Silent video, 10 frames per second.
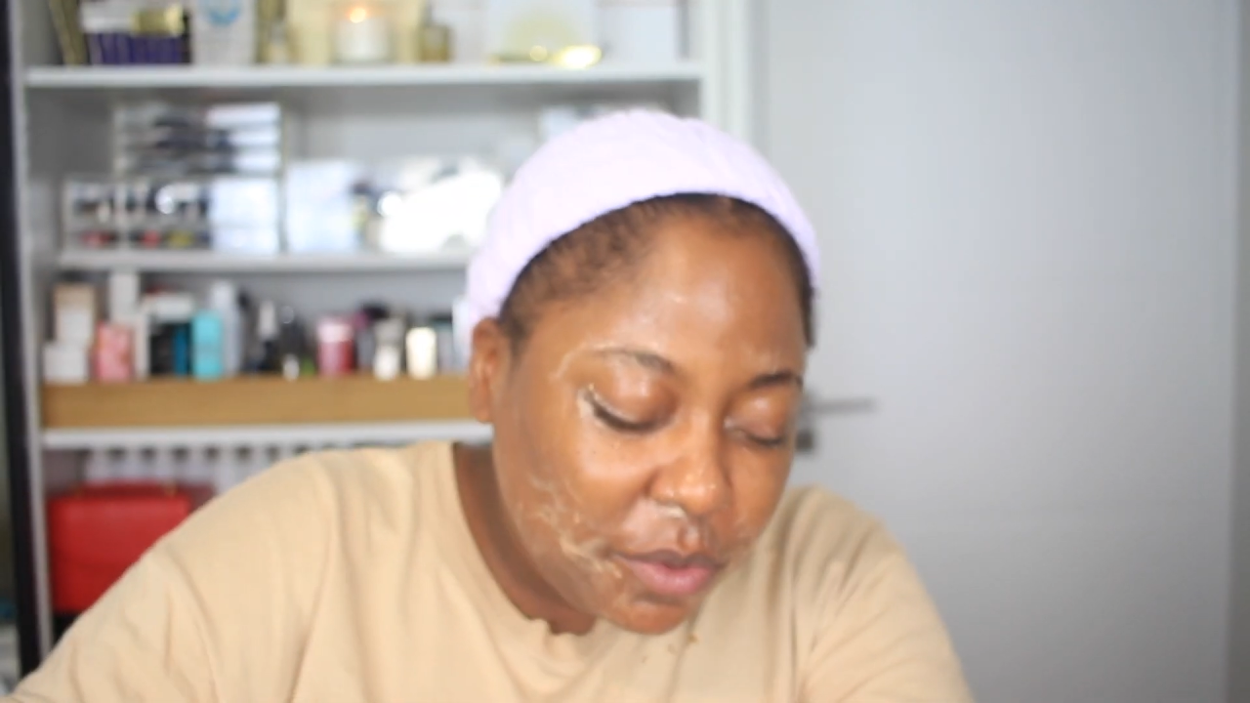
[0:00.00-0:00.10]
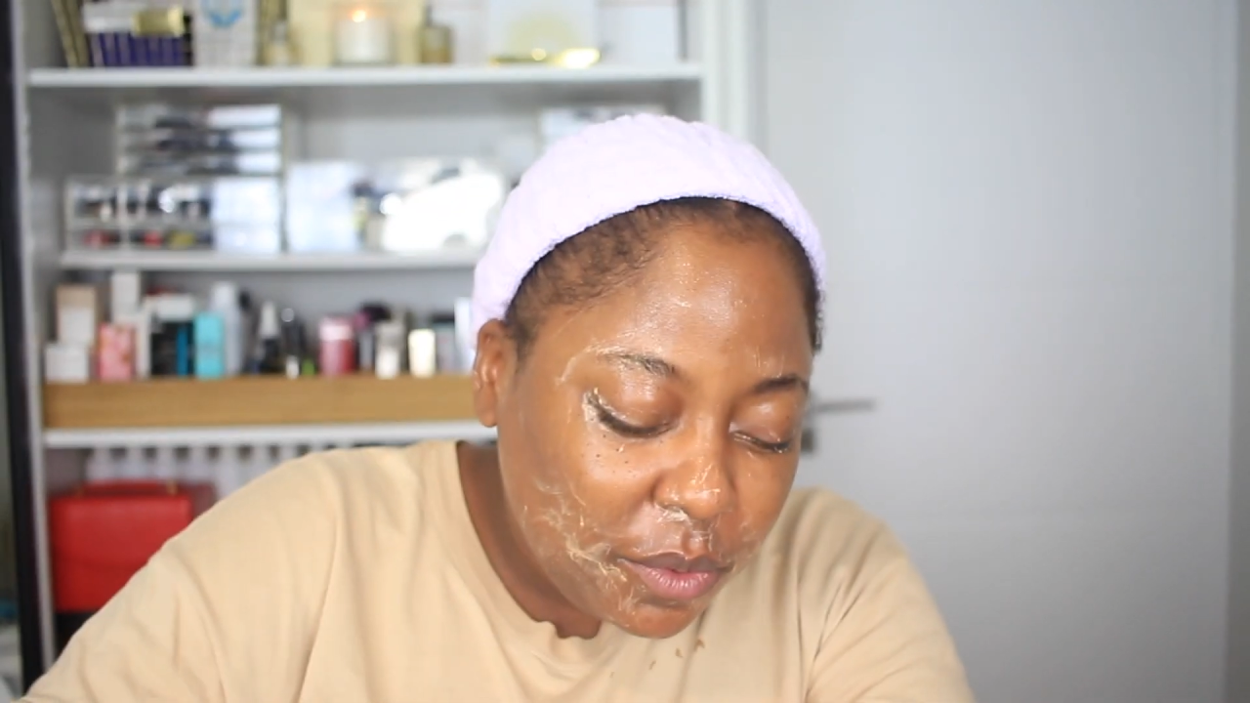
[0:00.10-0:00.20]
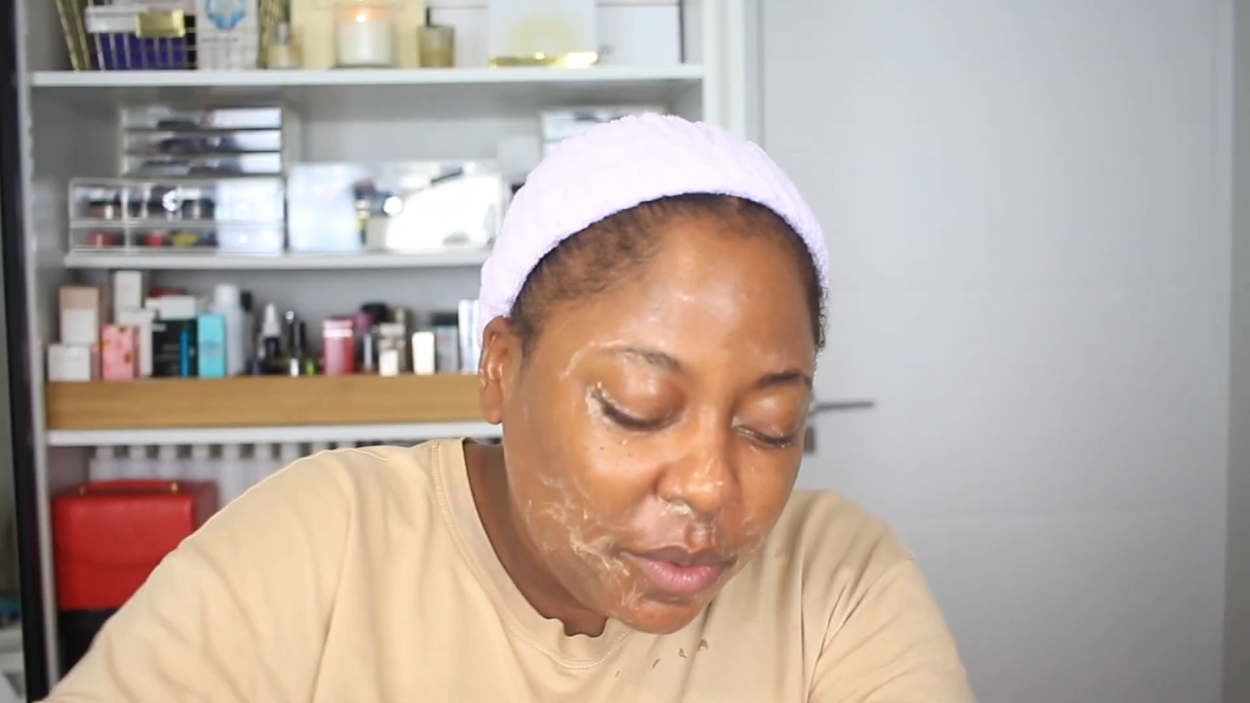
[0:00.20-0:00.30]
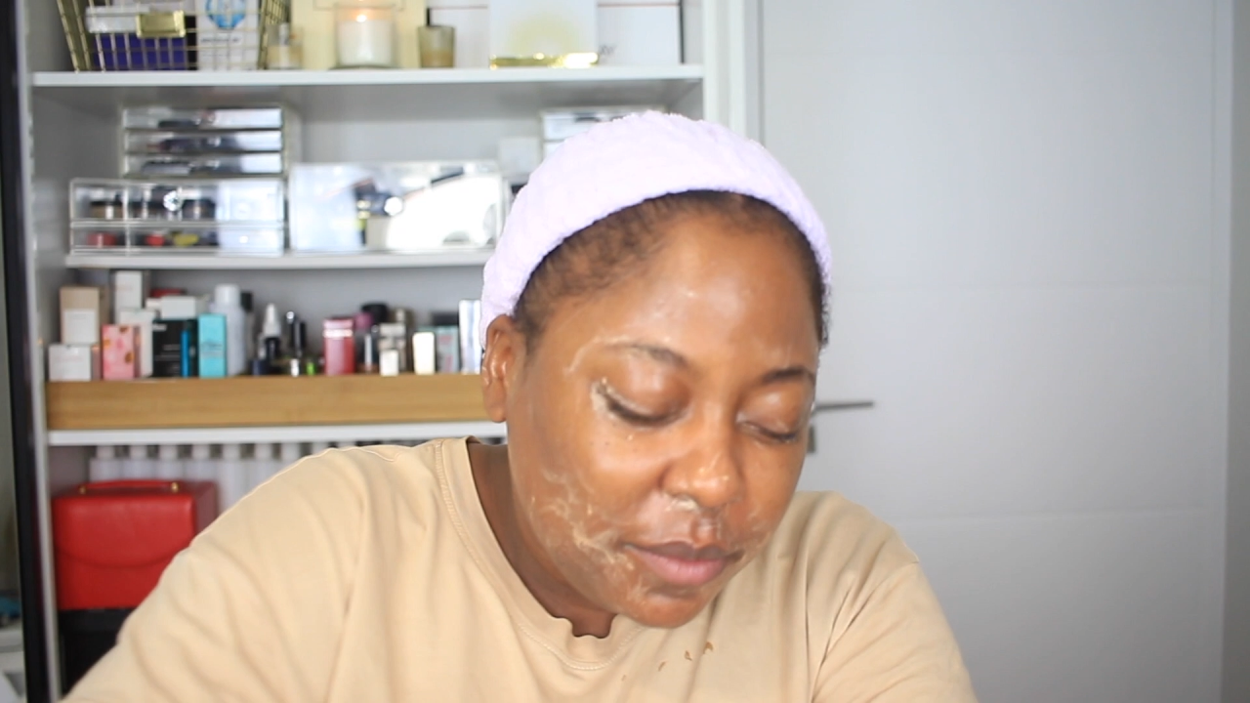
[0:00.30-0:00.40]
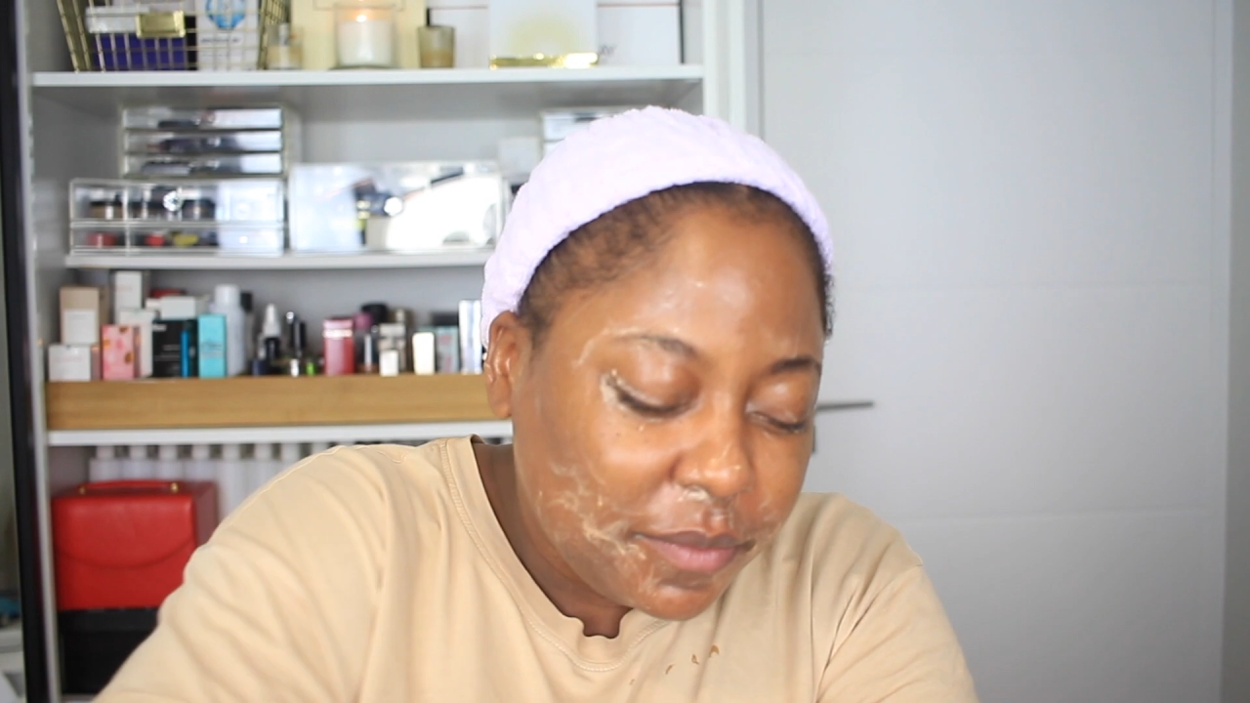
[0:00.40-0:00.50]

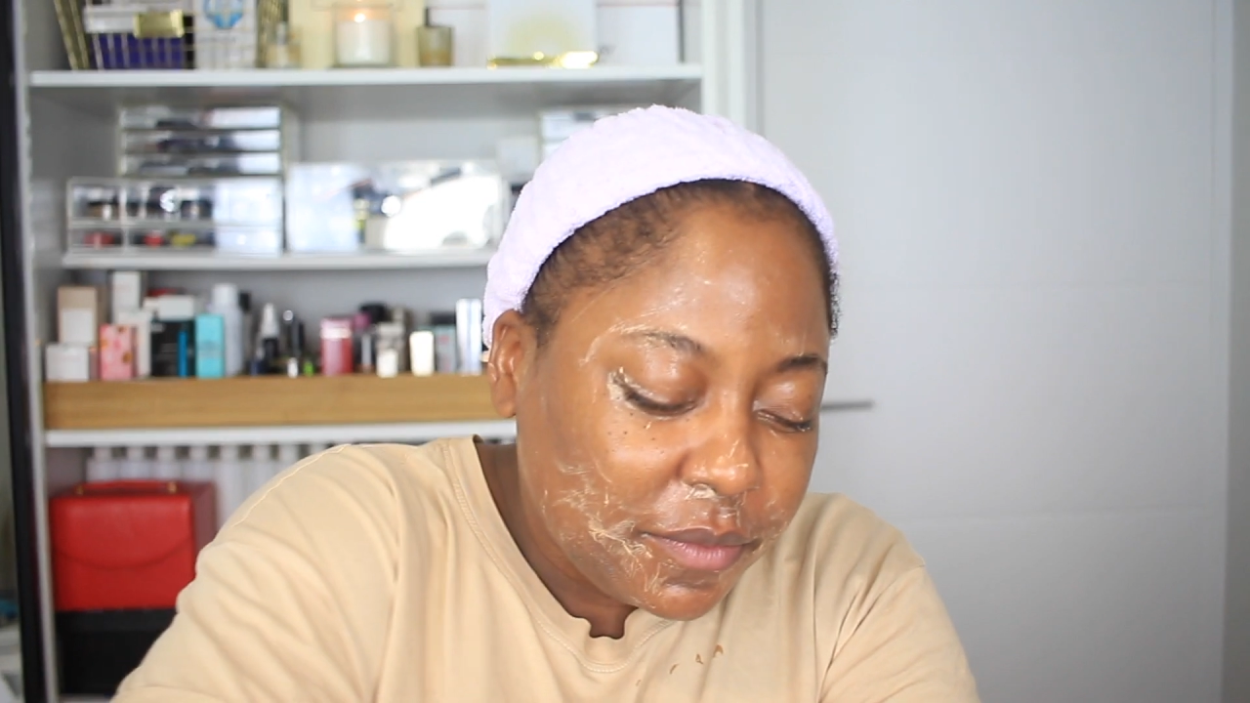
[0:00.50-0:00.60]
do